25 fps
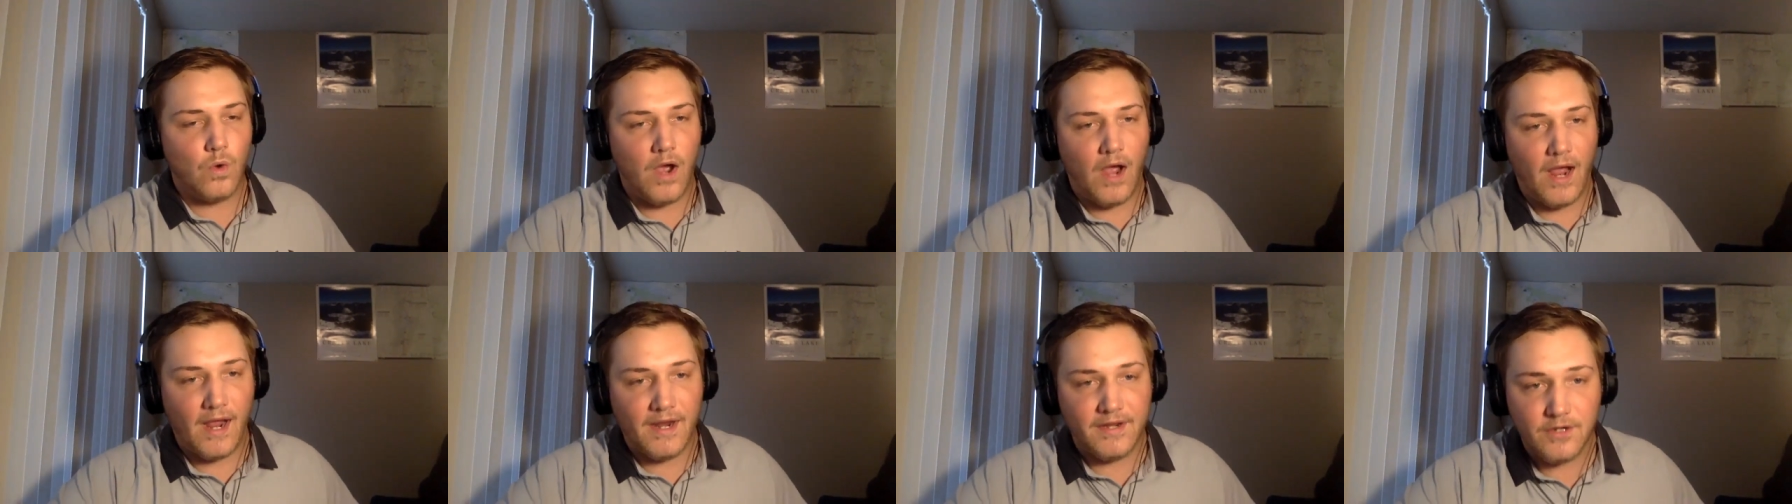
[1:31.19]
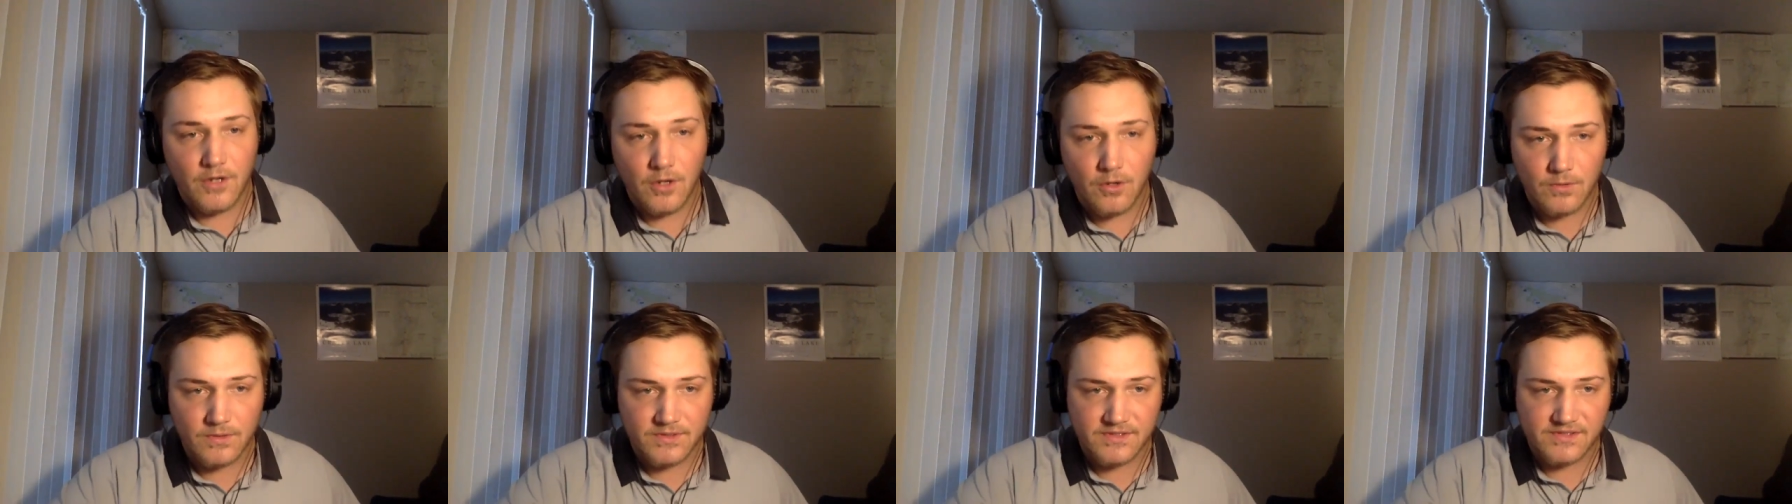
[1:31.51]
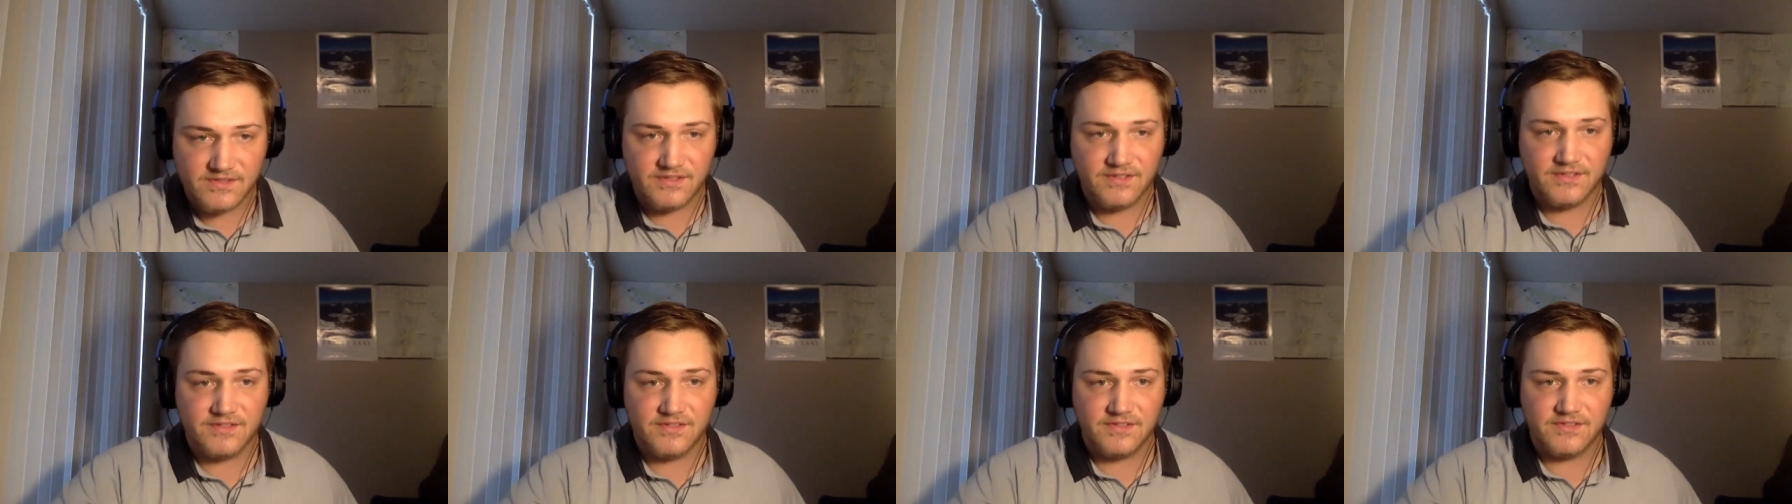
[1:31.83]
I know
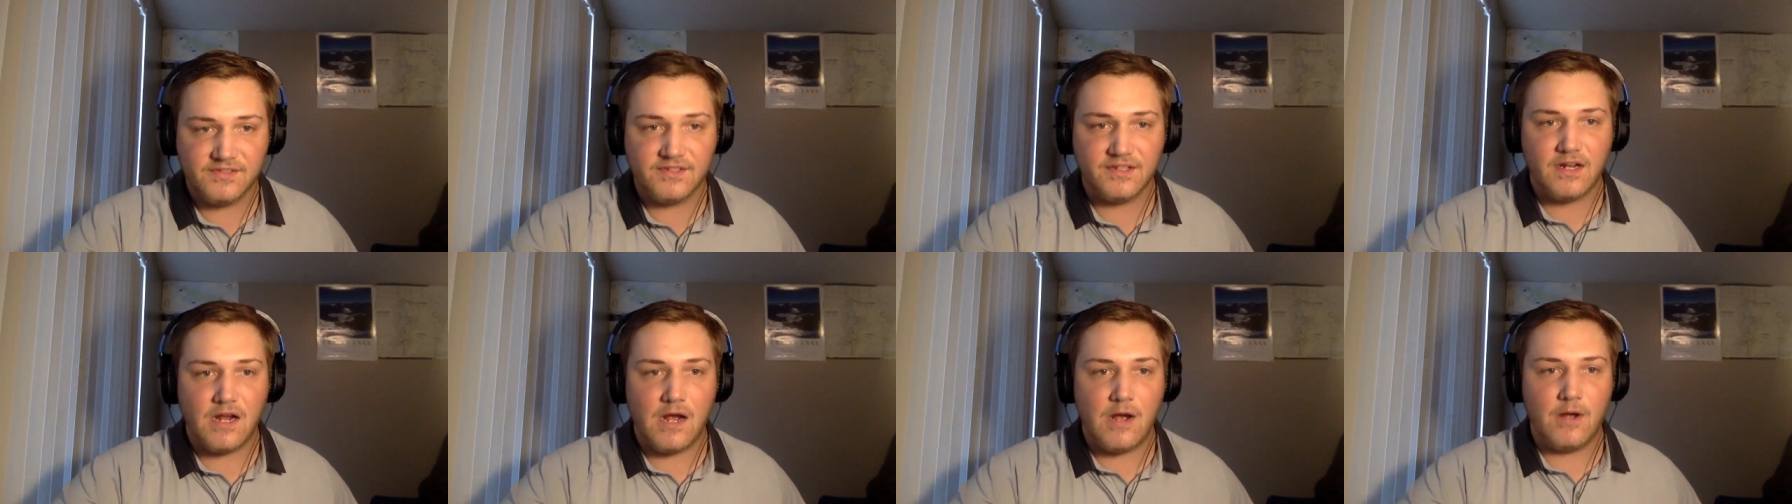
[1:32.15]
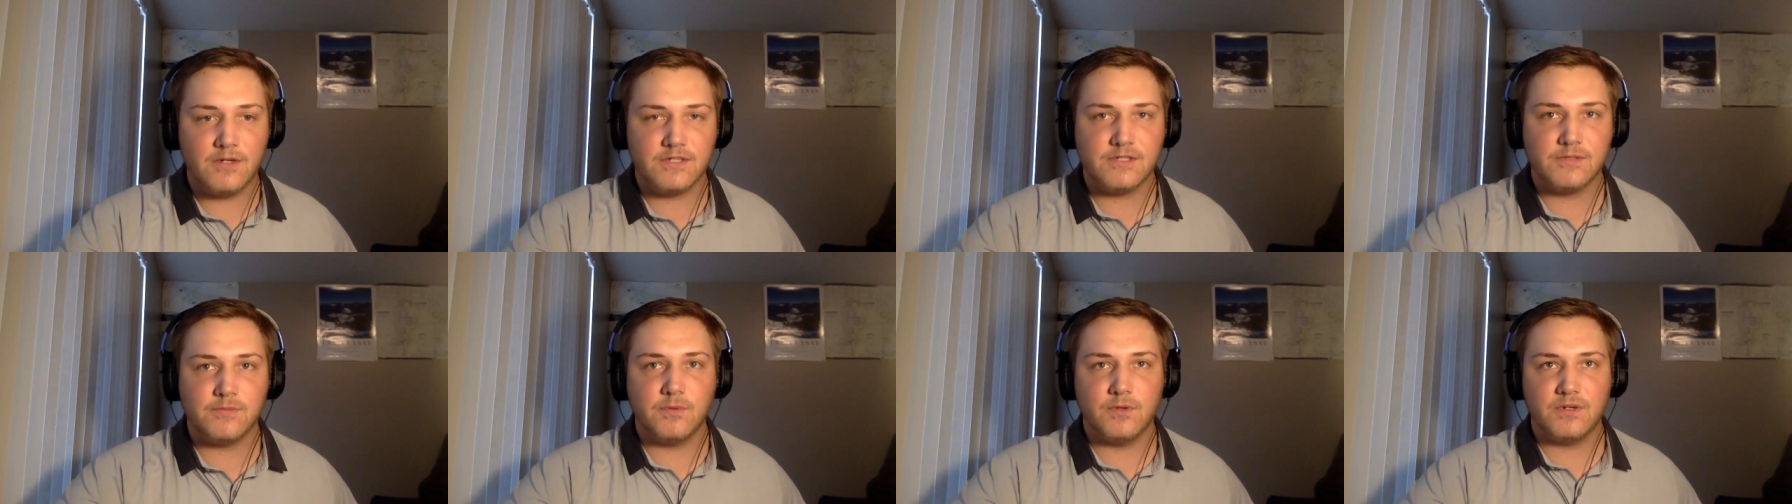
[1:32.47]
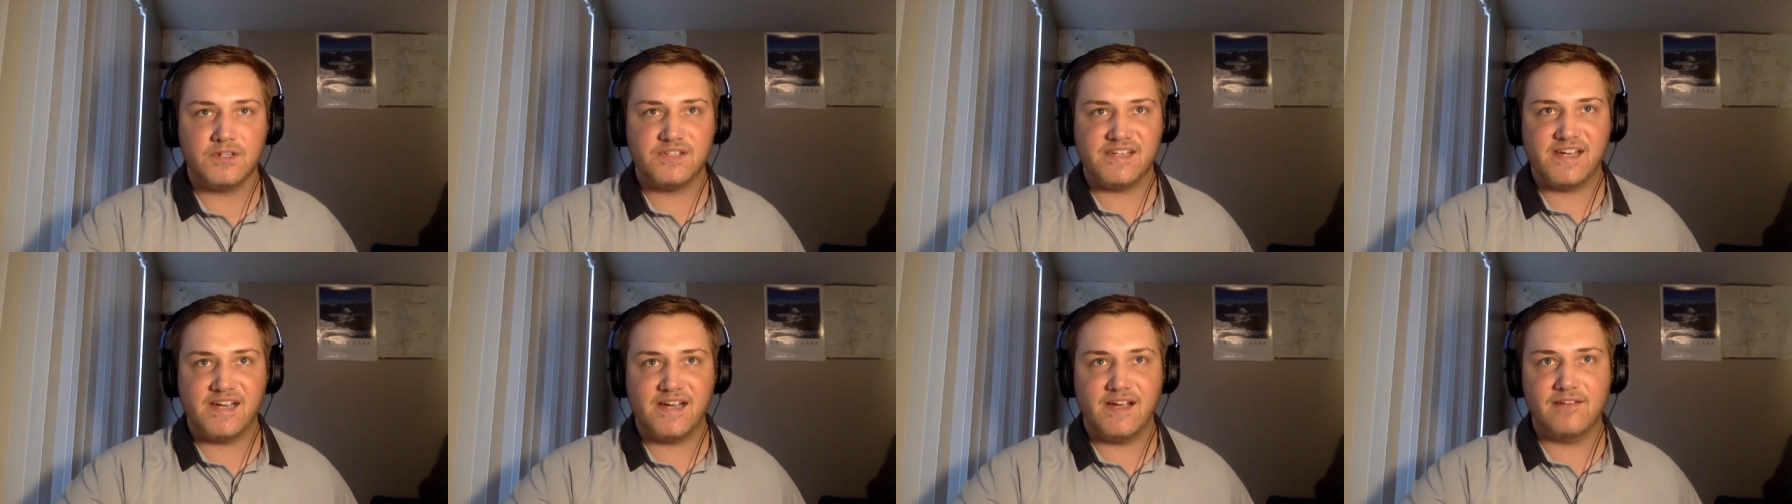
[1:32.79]
this is the College
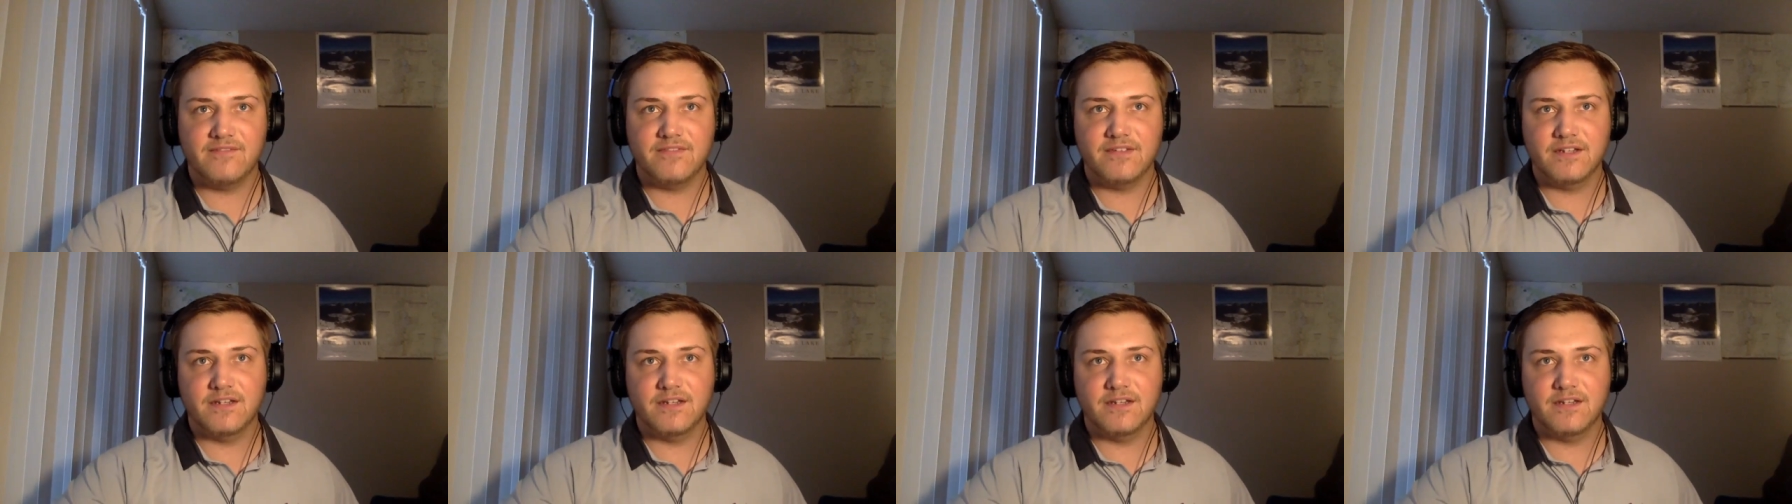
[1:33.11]
Sports Hive,